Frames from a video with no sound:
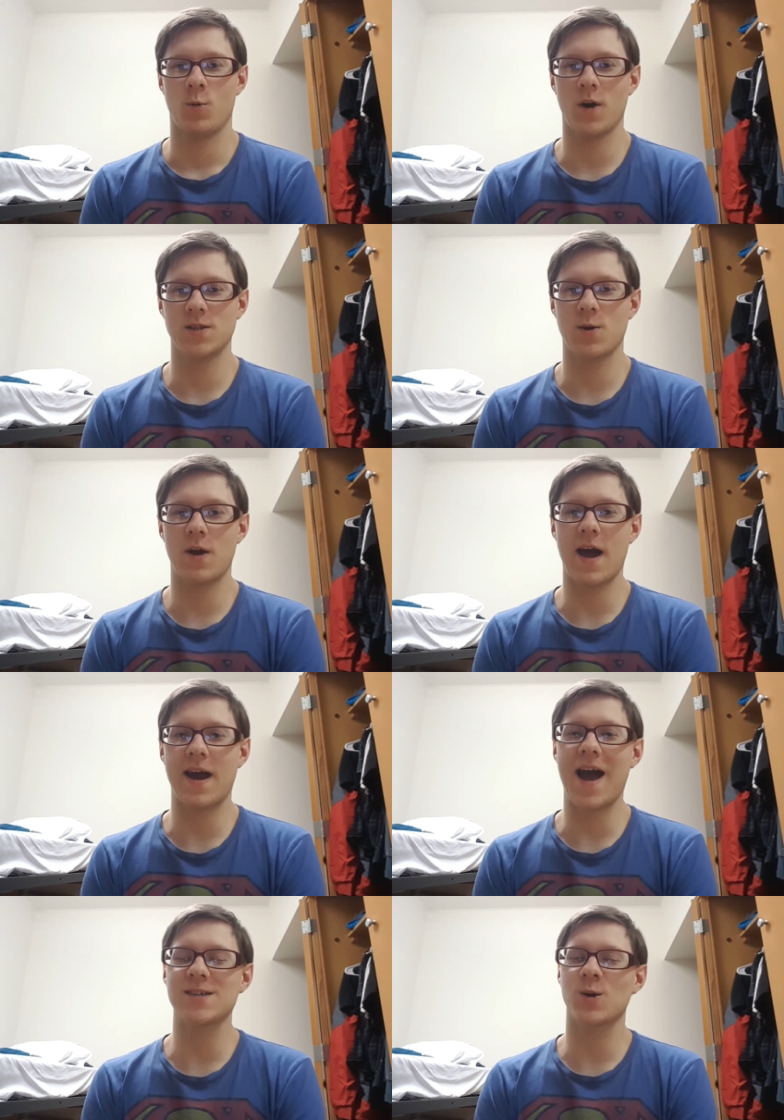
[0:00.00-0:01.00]
What's going
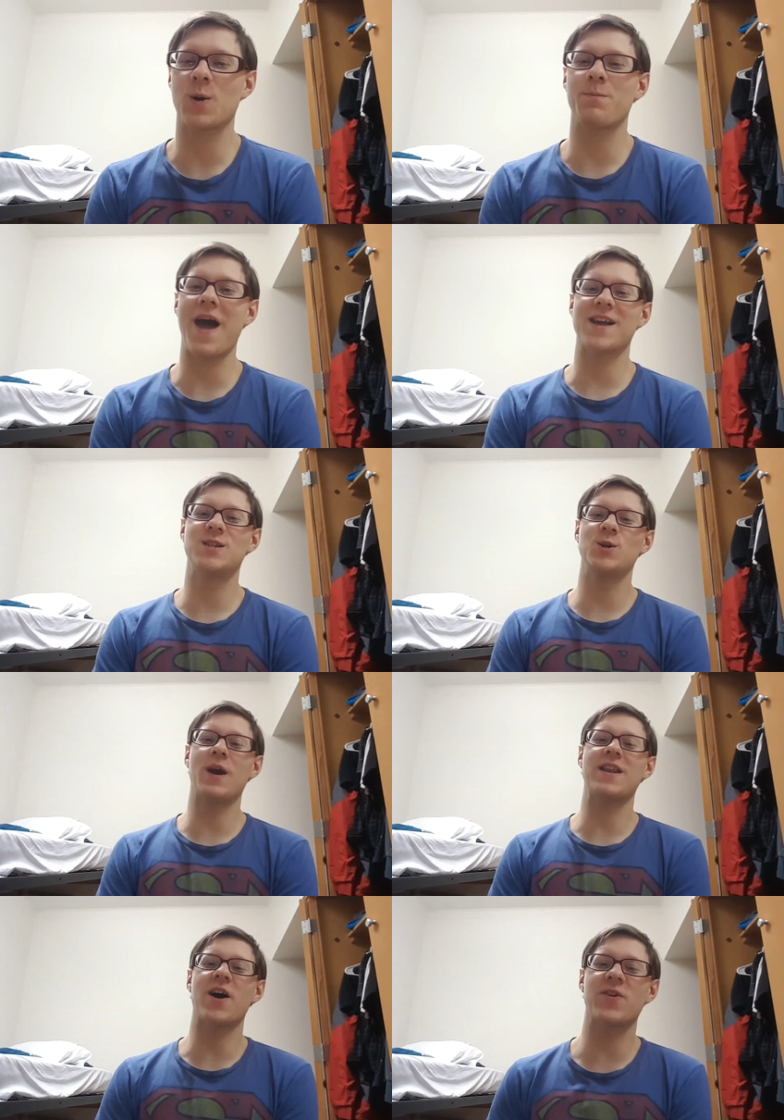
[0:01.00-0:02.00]
on guys? Welcome back
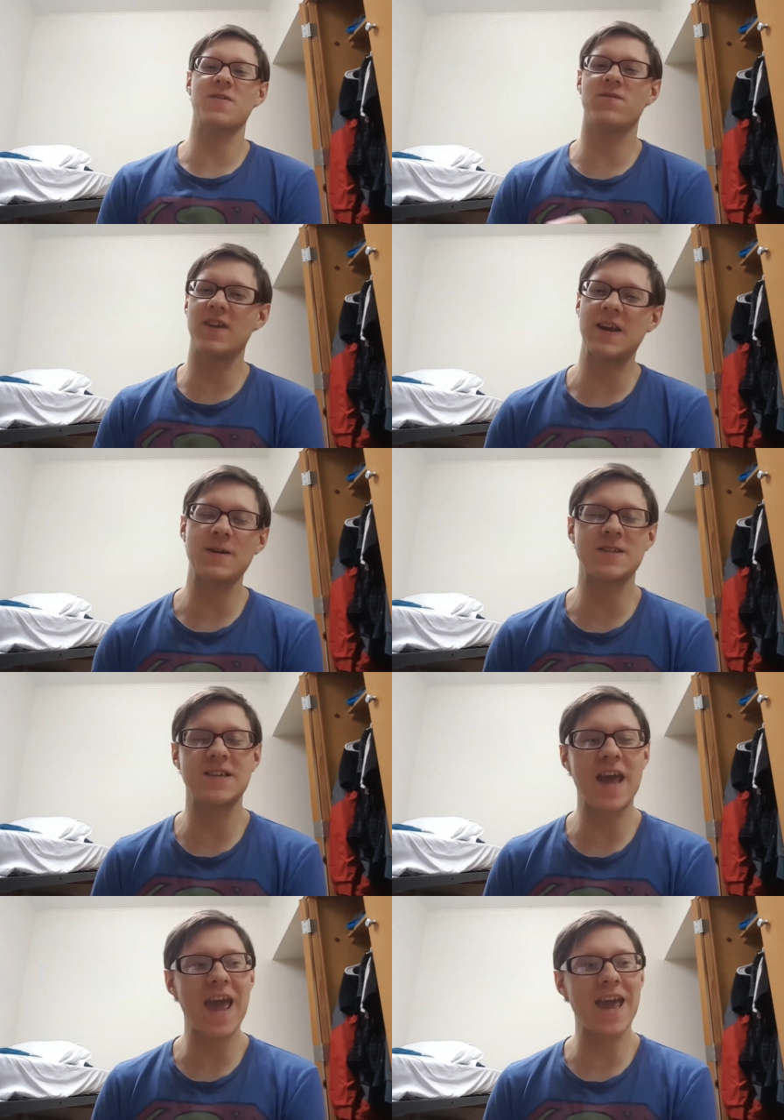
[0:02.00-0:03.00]
to another video
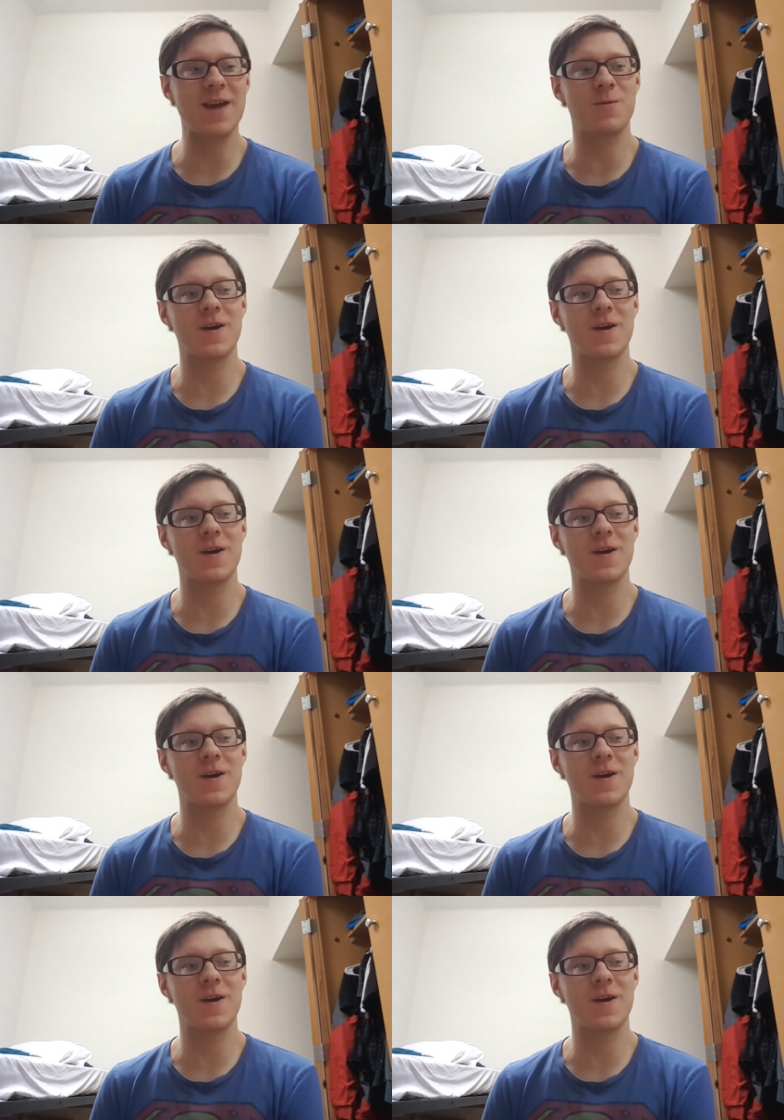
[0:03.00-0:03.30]
today.